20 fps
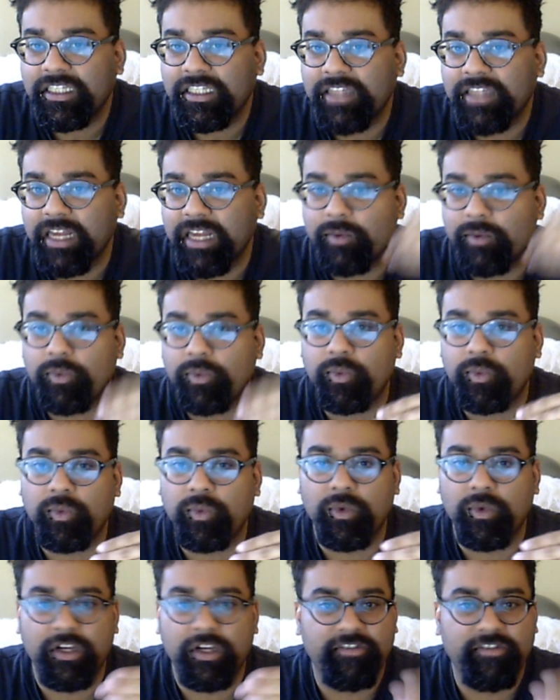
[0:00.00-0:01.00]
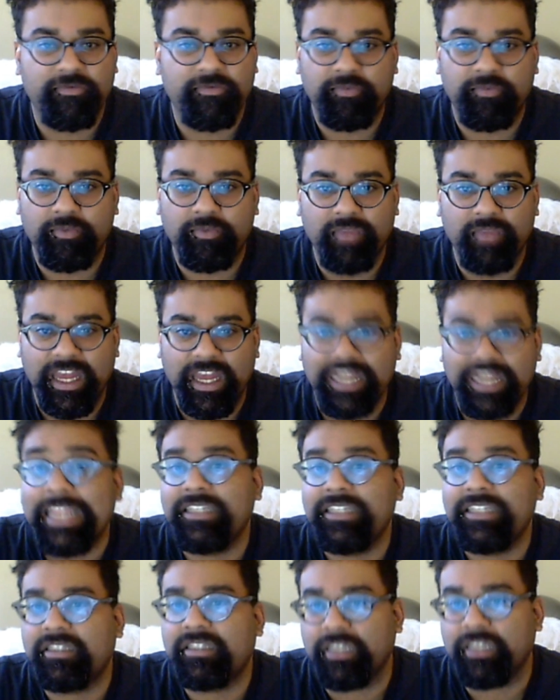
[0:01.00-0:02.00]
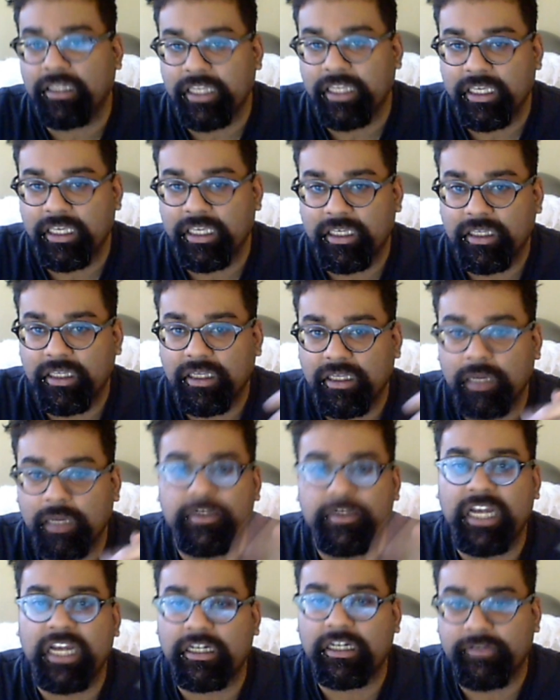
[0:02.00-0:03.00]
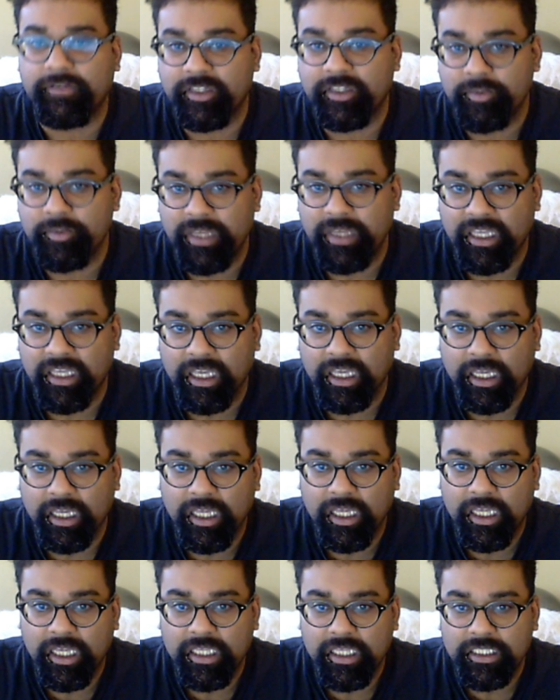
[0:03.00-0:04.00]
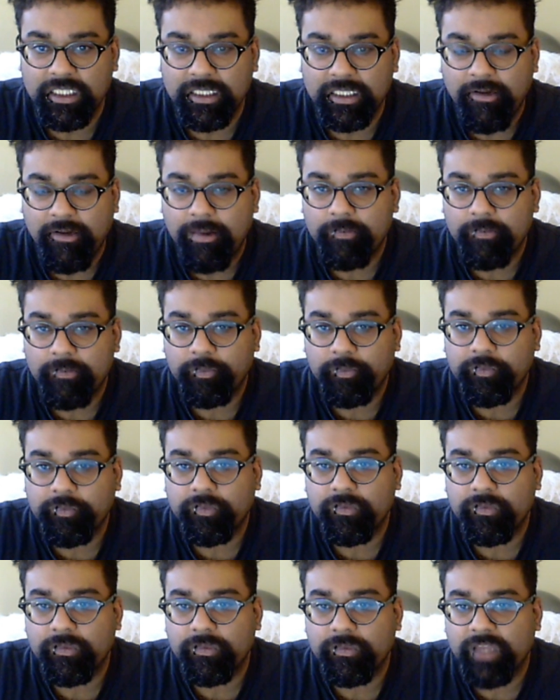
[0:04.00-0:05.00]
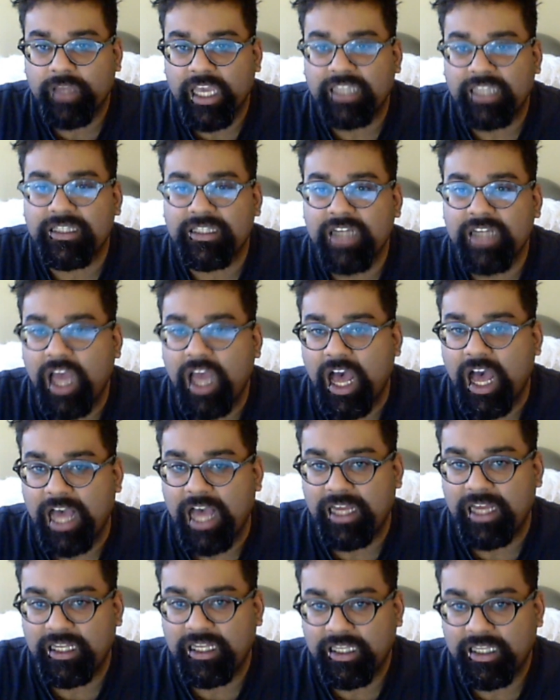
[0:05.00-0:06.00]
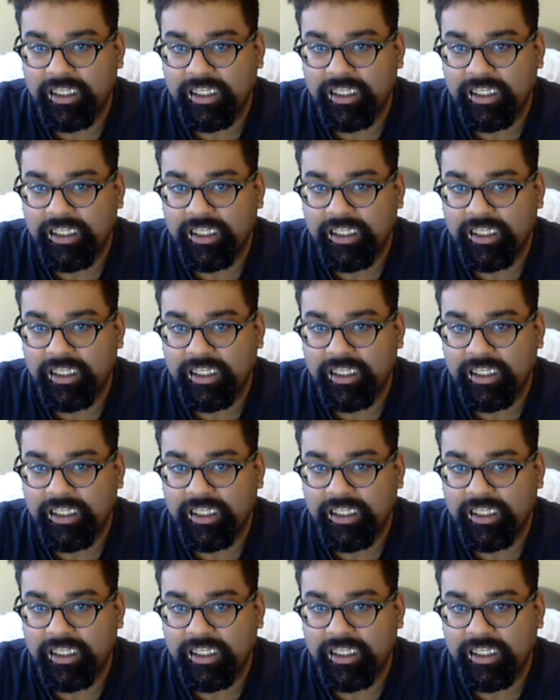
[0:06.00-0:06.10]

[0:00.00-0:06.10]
that it is silly, objectively speaking. Okay, it's not.